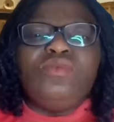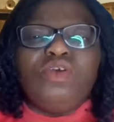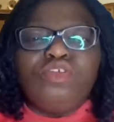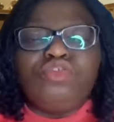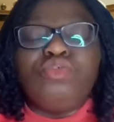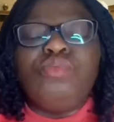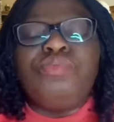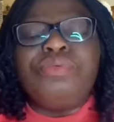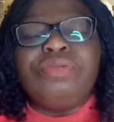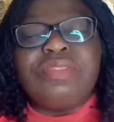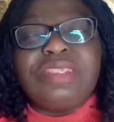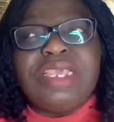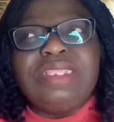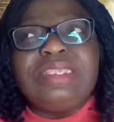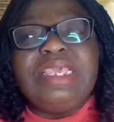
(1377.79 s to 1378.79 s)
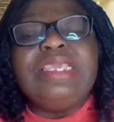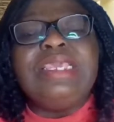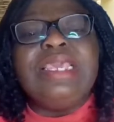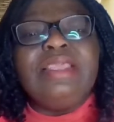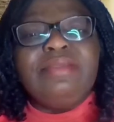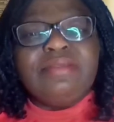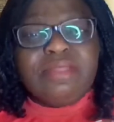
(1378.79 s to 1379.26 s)
protect
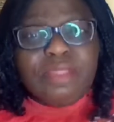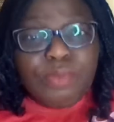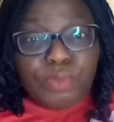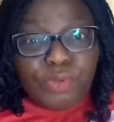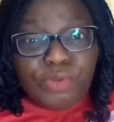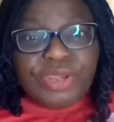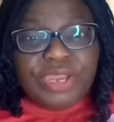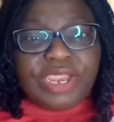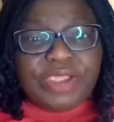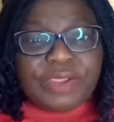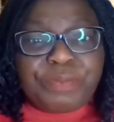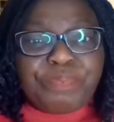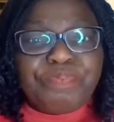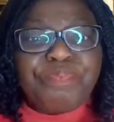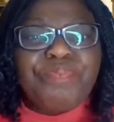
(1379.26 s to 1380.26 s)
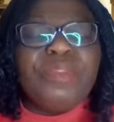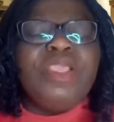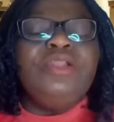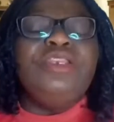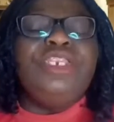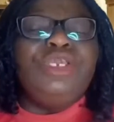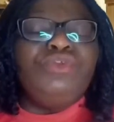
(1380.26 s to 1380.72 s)
against pneumonia
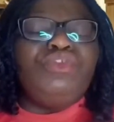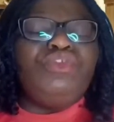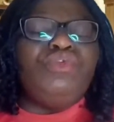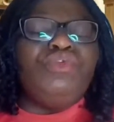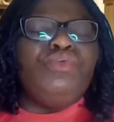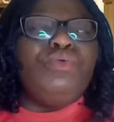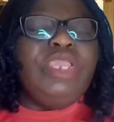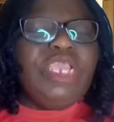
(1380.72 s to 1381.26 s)
due to H